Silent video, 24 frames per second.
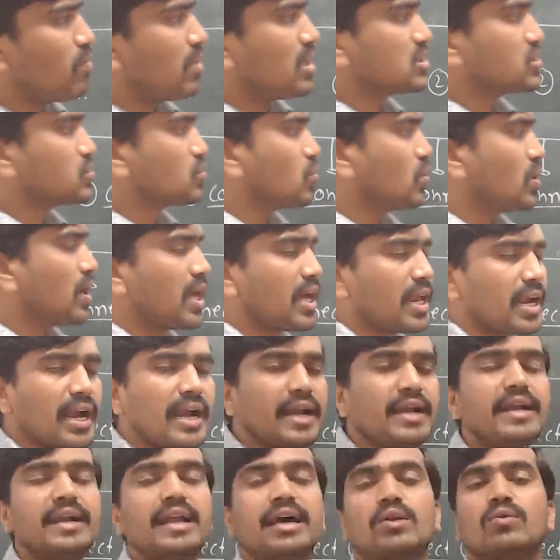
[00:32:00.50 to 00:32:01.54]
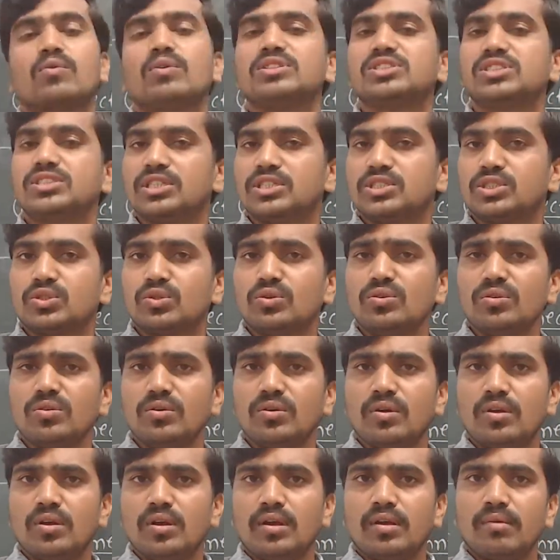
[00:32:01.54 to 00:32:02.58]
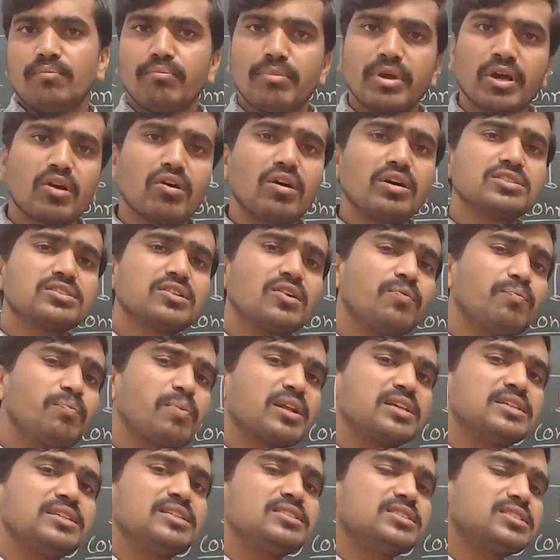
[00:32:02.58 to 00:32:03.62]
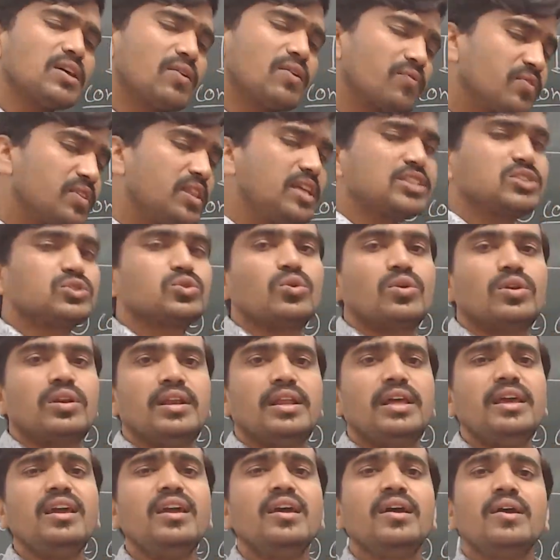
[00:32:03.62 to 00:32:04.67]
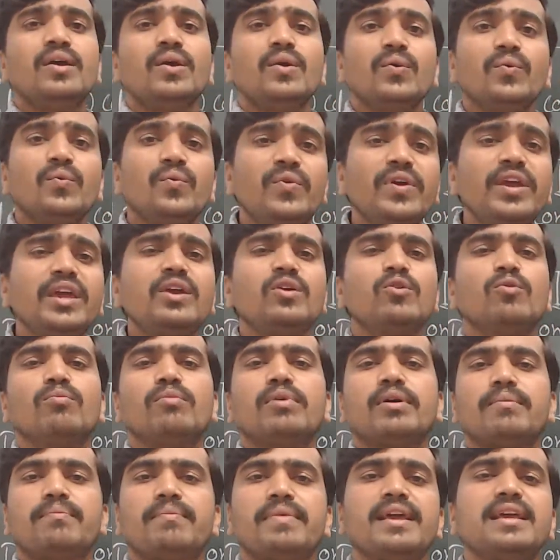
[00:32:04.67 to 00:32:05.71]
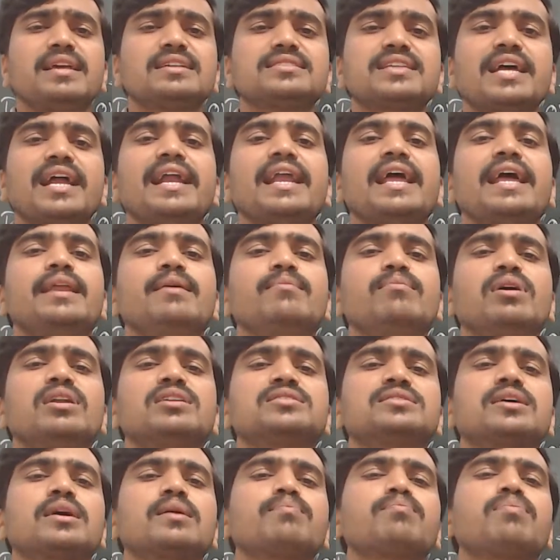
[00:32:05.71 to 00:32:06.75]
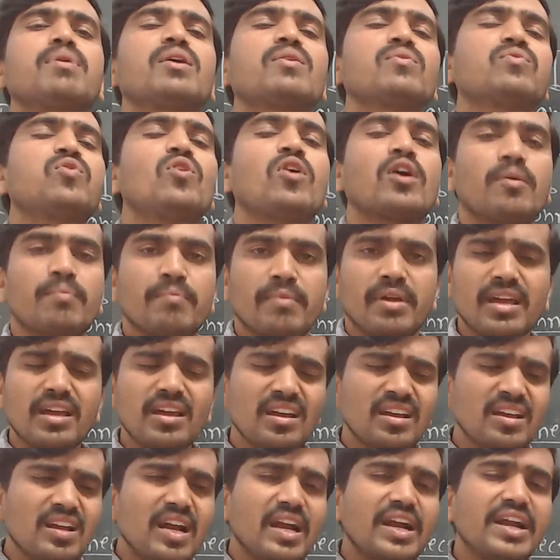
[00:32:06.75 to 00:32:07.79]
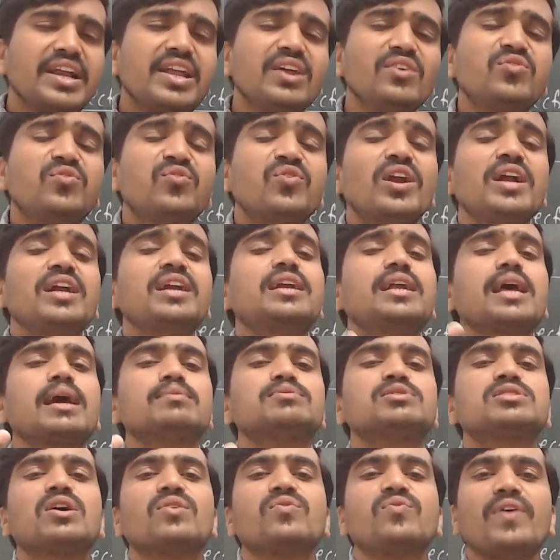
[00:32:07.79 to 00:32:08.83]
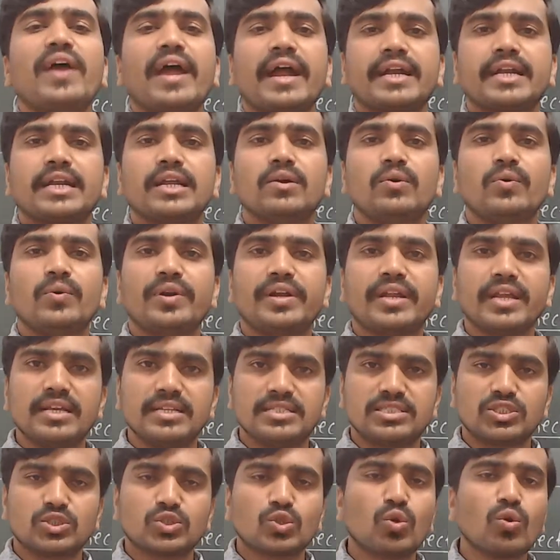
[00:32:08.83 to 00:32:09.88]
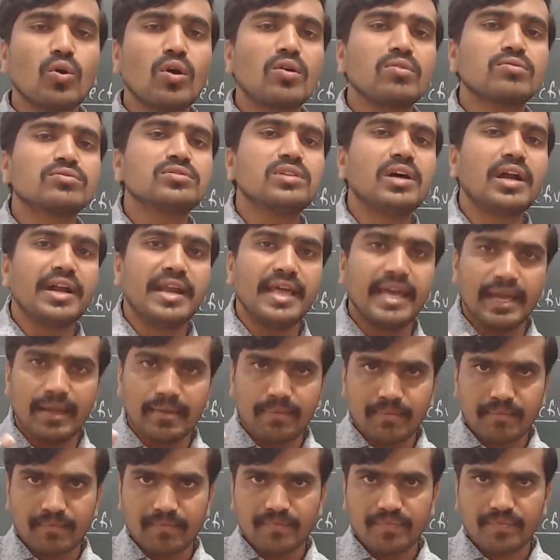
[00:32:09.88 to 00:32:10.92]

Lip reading: muscular and nervous tissue. Because of presence of this only, we human beings and animals are performing different types of activities throughout the day.